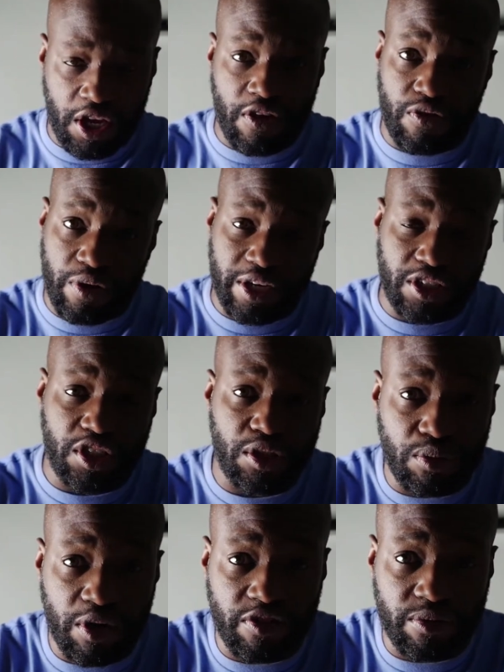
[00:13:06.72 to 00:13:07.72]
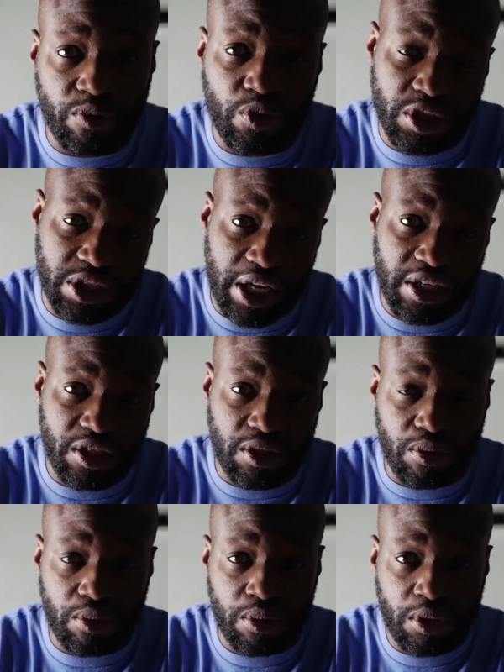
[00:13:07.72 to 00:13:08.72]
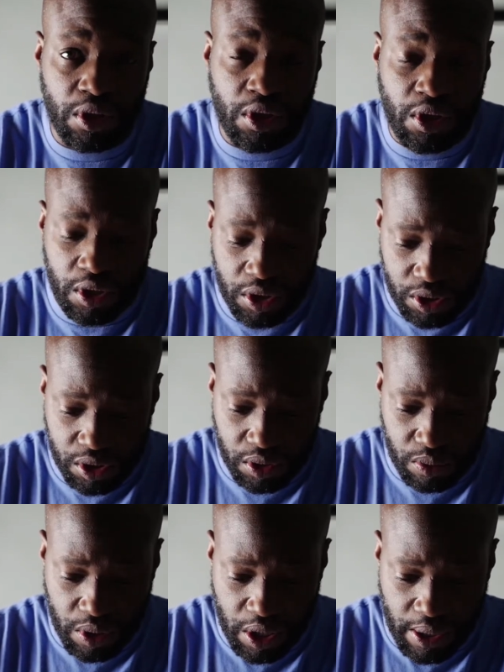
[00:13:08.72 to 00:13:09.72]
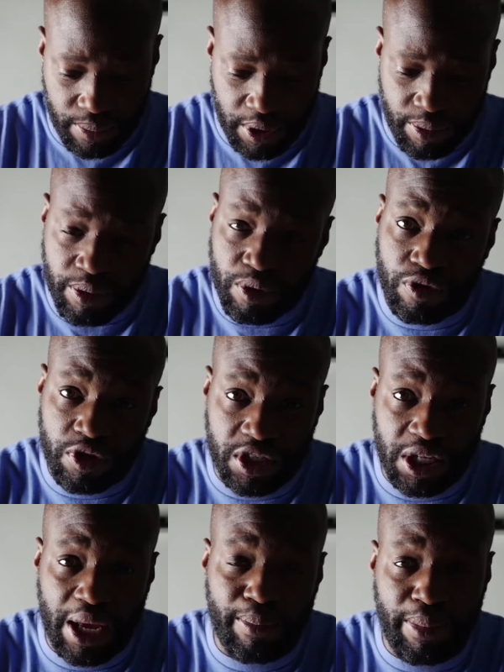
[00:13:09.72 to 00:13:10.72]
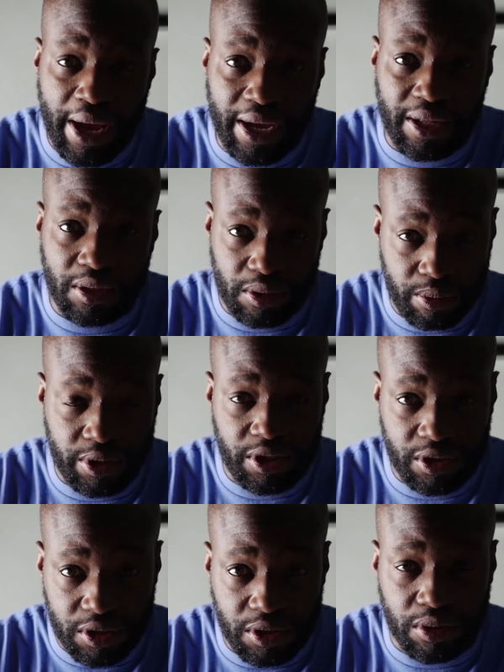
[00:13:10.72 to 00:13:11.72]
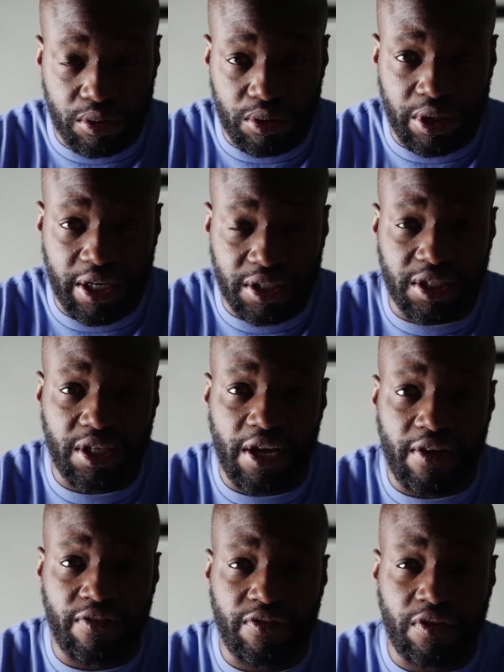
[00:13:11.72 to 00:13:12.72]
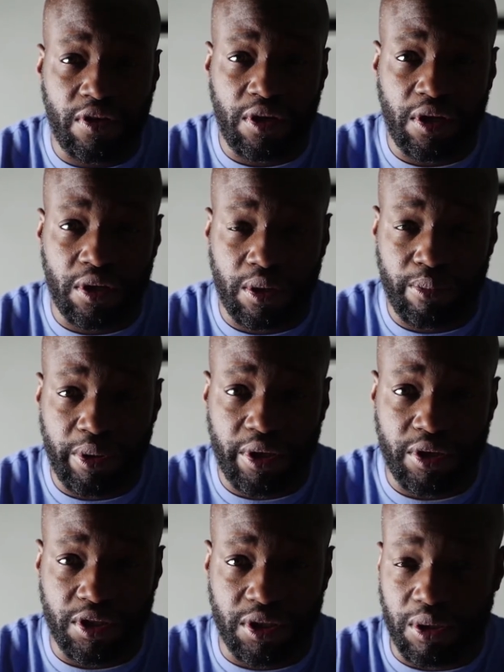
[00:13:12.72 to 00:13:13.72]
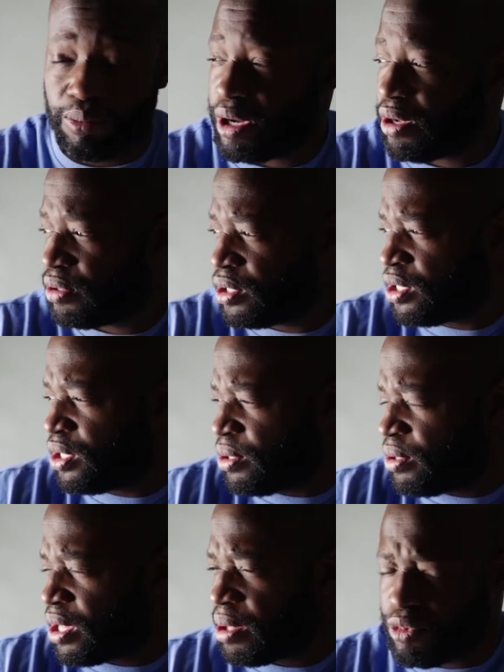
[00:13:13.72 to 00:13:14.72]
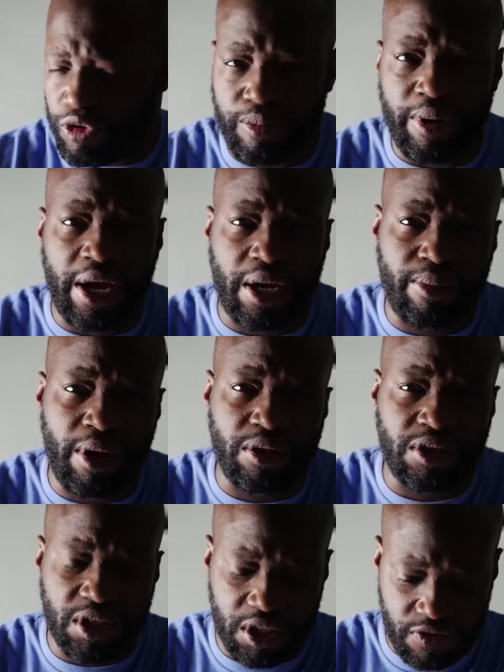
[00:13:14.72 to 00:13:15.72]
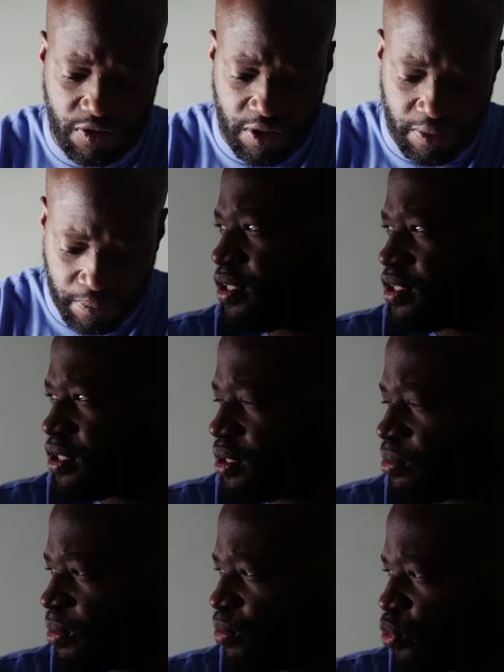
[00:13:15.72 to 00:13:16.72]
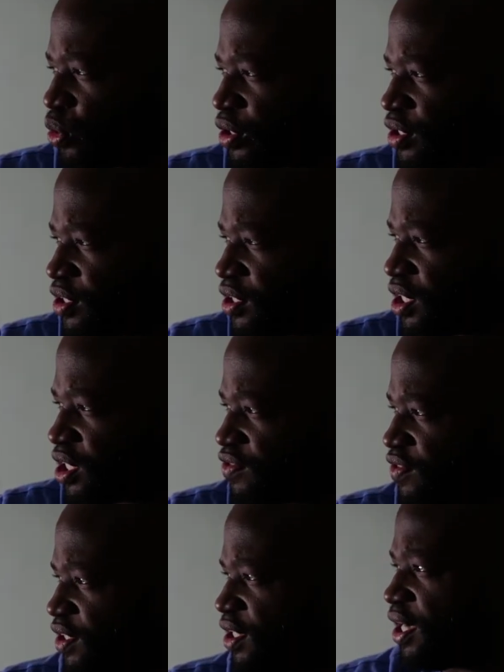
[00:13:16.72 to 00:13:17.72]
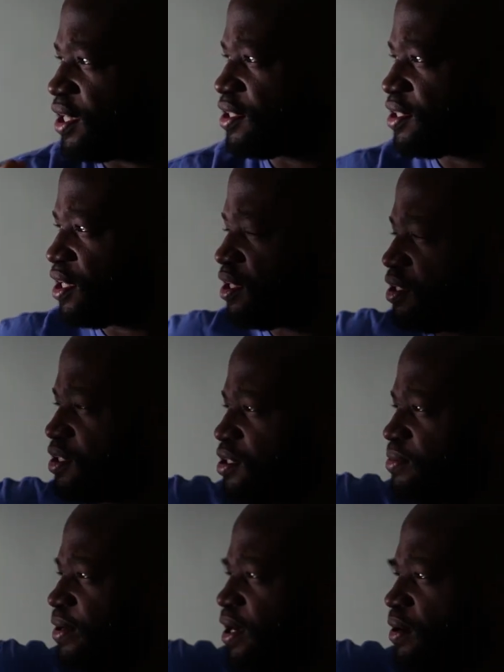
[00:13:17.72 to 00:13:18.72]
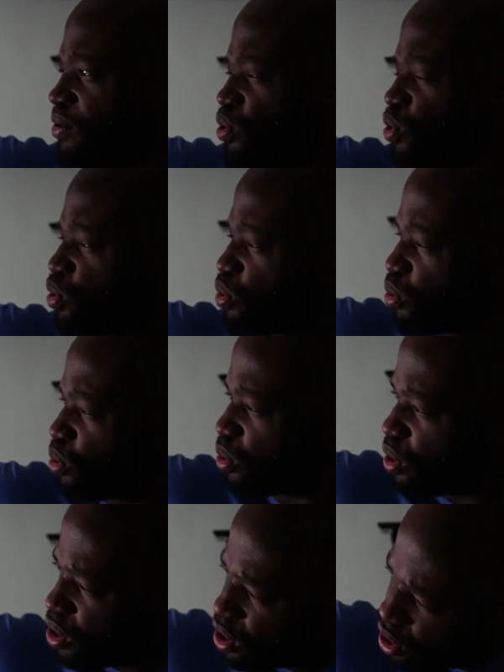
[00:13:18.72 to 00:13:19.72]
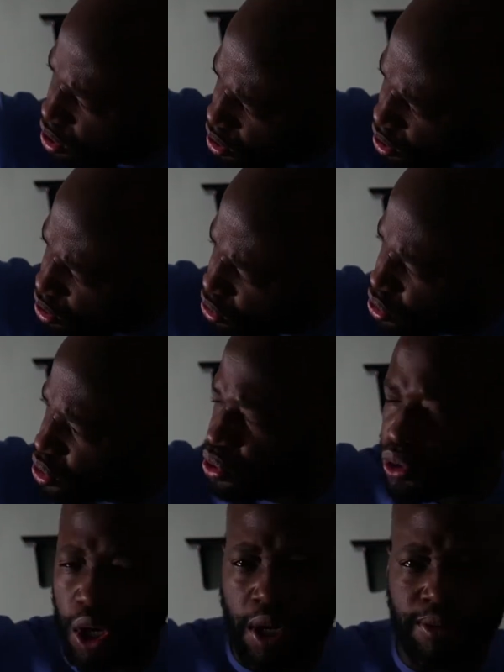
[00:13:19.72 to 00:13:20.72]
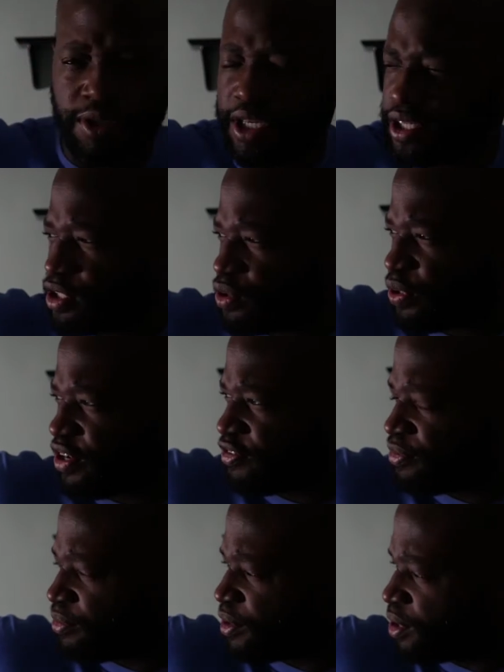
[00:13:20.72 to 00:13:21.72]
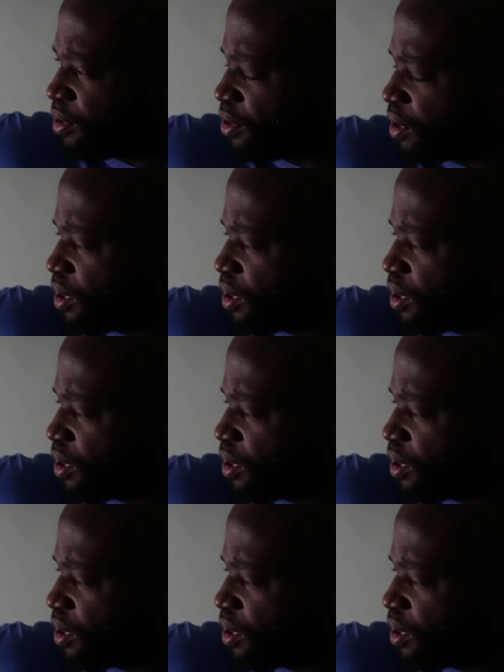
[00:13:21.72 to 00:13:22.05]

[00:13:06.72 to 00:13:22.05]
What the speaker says: If you had two of them, which I do. So let me move this light back a little bit so you guys can have another comparison. I'll move it back about 6 feet. It's a little bit more than 6 feet. I'd say this is about two arms length away from me.